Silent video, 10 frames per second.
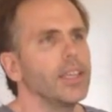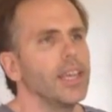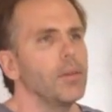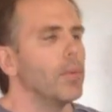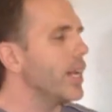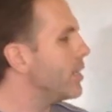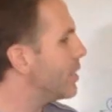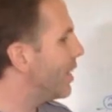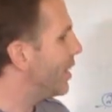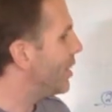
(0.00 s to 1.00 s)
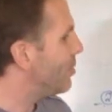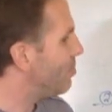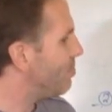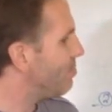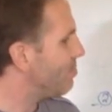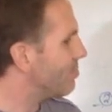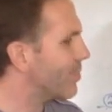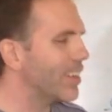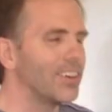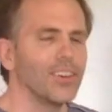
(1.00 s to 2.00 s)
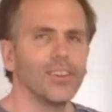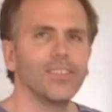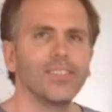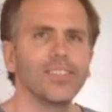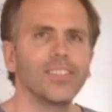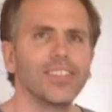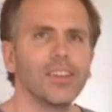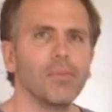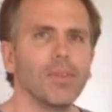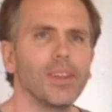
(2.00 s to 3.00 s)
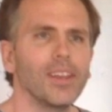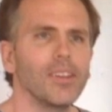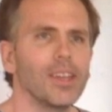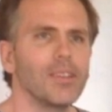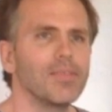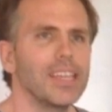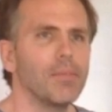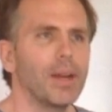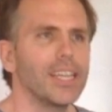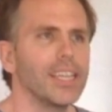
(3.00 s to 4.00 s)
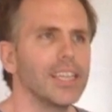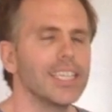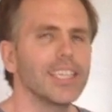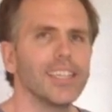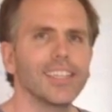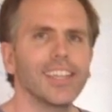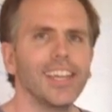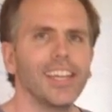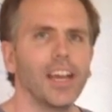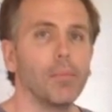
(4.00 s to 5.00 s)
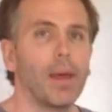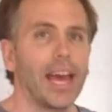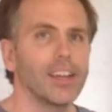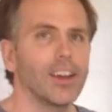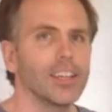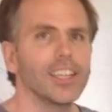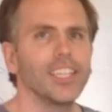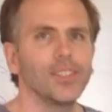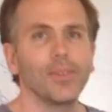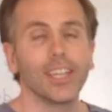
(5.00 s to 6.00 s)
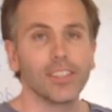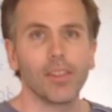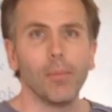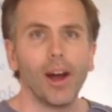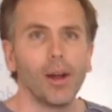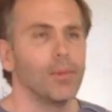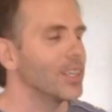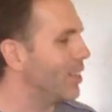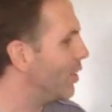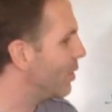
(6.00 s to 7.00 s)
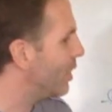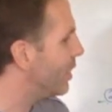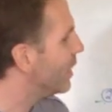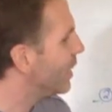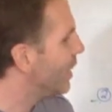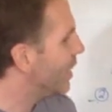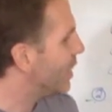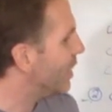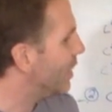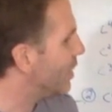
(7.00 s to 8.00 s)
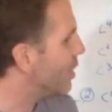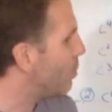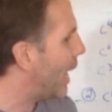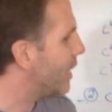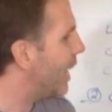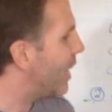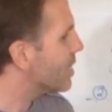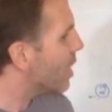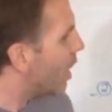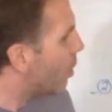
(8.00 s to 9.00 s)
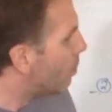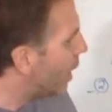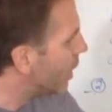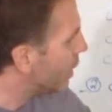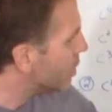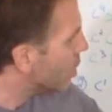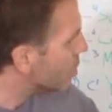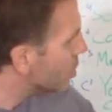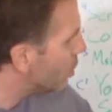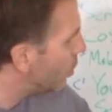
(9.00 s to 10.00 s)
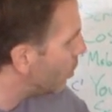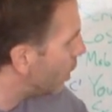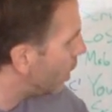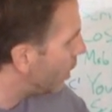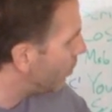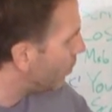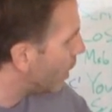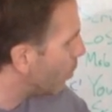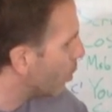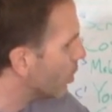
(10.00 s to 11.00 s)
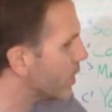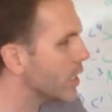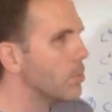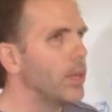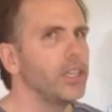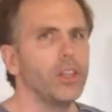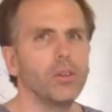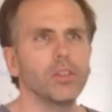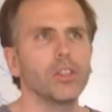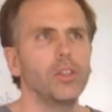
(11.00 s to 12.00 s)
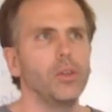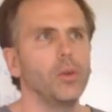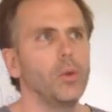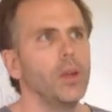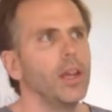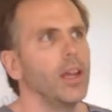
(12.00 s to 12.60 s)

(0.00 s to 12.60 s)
it might, I don't know, it might elicit a bad connotation because of the mob, you know, the bad guys. But it's also a word that's been used to